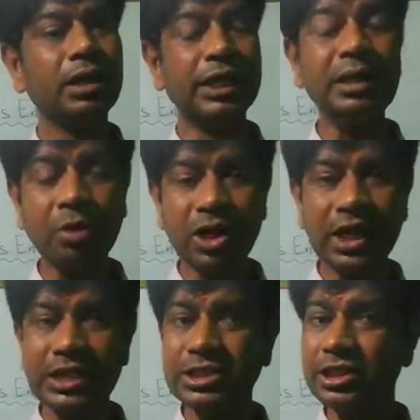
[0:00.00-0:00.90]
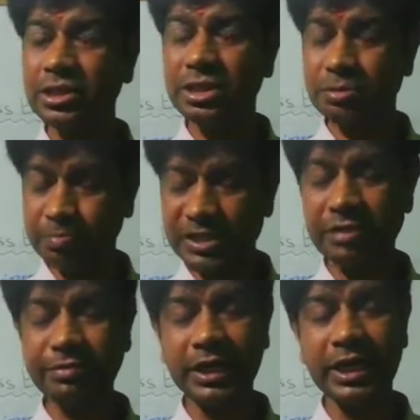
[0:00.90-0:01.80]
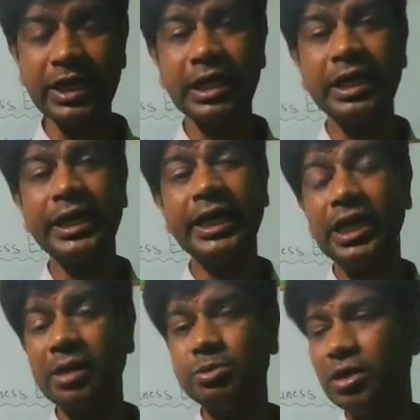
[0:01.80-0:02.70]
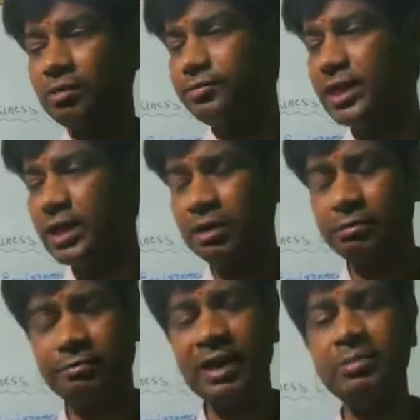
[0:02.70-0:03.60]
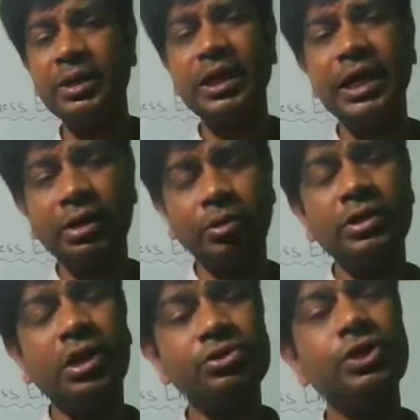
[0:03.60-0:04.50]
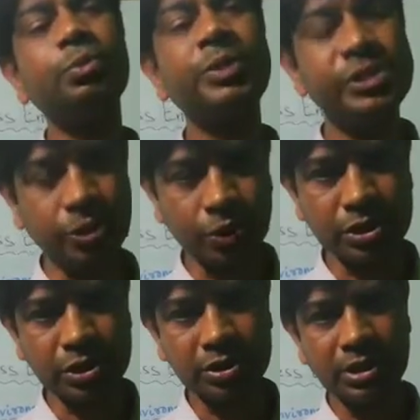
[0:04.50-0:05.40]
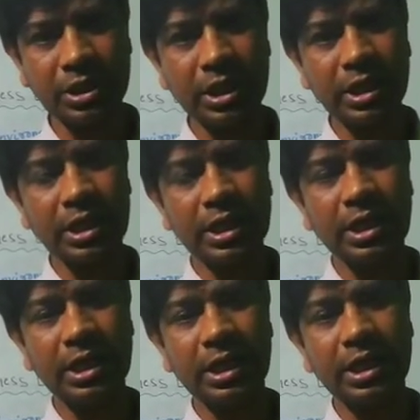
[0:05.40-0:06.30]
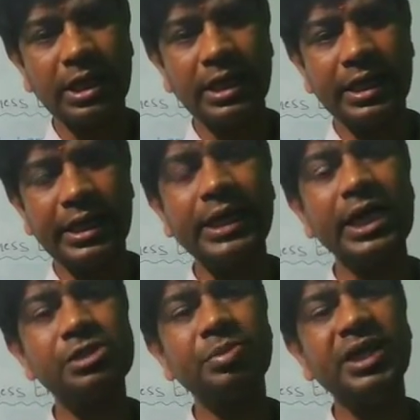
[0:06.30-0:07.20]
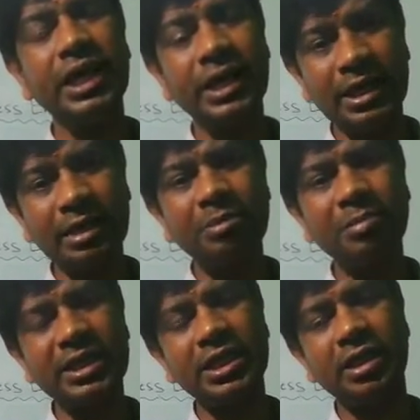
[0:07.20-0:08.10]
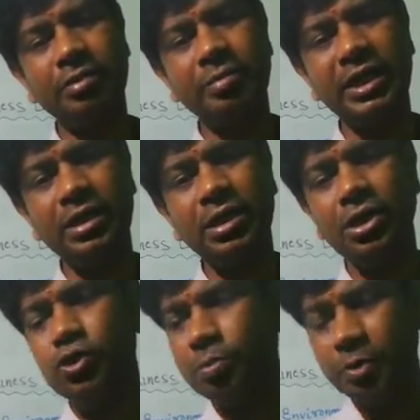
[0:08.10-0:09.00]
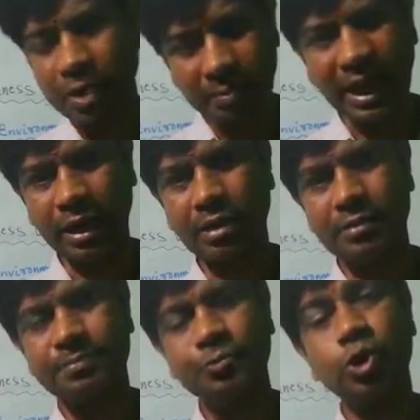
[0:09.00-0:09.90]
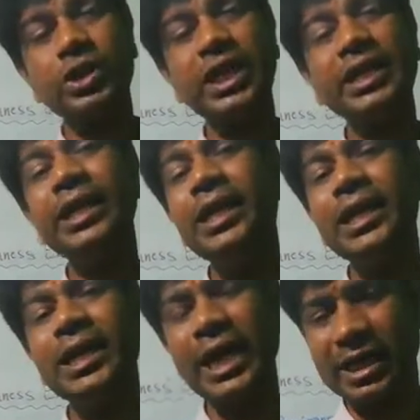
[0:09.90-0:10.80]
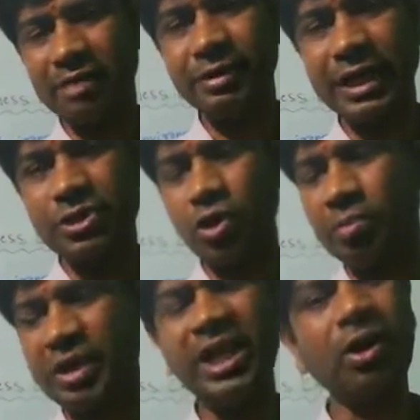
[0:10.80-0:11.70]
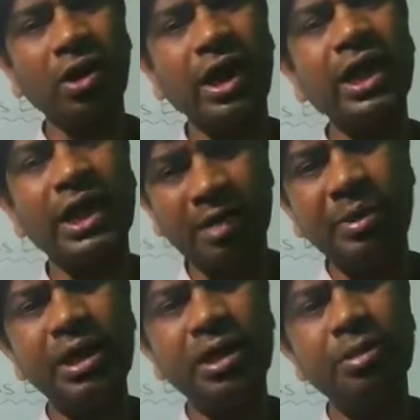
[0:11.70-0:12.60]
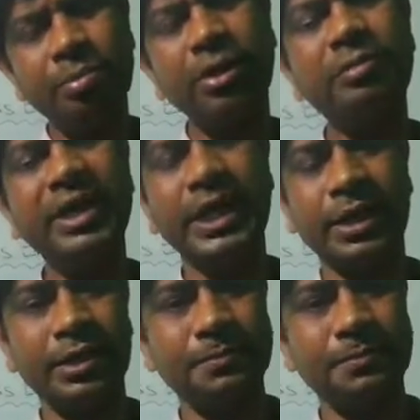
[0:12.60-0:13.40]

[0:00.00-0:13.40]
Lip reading: Demonetization specifically in terms of the 500 and 1000 rupees notes, it has been an attempt by the government to put a ban so that illegal activities or money laundering can be prohibited.